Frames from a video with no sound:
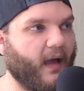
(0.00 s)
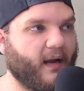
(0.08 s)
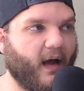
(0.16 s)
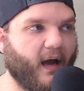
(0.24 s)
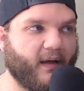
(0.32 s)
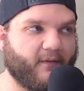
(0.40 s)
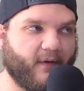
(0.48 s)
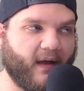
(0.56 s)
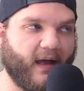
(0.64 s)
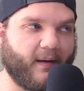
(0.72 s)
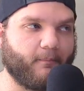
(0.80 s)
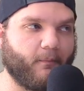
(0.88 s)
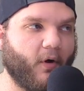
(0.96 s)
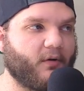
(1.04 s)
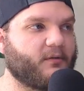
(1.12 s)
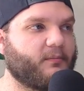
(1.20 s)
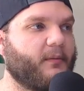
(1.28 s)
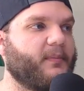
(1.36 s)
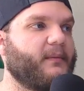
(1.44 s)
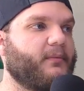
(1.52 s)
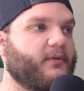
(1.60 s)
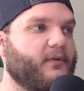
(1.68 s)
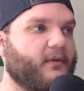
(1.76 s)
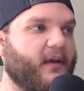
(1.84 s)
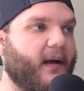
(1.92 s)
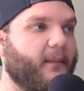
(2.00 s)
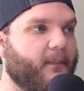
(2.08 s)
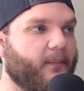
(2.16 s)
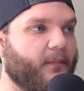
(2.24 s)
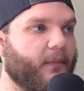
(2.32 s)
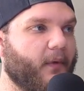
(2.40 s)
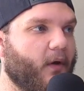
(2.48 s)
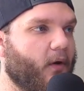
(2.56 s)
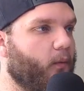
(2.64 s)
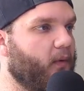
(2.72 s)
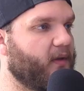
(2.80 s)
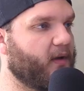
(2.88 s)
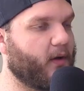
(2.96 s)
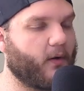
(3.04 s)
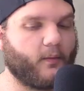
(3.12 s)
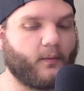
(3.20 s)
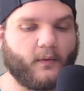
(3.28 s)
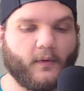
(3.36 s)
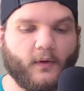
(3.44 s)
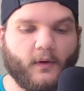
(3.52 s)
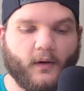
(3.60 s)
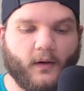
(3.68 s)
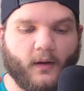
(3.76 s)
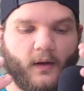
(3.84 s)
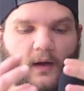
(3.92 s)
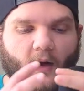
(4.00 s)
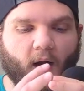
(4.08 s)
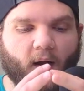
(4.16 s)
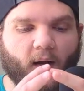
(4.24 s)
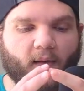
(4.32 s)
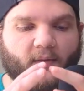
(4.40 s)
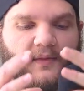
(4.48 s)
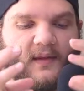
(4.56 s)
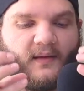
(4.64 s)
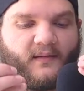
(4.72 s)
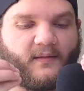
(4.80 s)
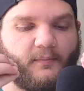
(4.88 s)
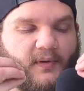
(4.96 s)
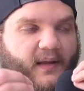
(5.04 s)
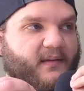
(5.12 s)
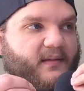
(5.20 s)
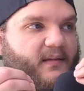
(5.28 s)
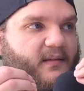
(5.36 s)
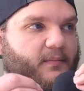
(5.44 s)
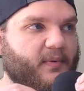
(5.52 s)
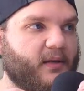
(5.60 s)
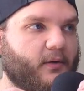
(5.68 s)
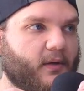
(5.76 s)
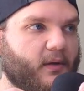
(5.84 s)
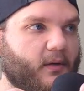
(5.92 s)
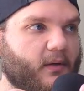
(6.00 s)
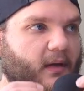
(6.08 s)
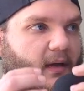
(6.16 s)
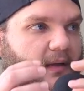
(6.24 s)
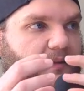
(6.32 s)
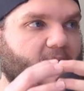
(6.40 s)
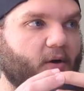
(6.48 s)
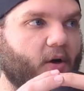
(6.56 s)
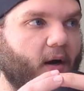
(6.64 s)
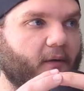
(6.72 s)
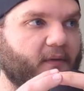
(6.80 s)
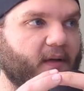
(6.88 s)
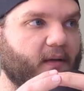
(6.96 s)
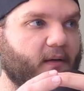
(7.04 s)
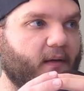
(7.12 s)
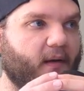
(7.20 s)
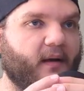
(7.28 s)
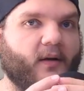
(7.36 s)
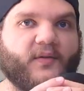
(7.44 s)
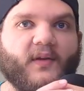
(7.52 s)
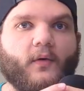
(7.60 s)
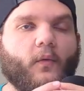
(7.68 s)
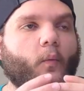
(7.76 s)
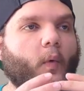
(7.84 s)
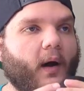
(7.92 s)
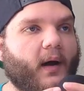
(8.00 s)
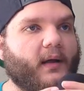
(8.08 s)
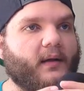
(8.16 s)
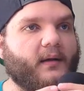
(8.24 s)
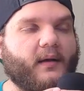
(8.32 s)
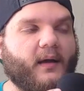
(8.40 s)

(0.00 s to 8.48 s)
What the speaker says: And I've had multiple people do that where they go, this place is superior in their coffee. And I say, why?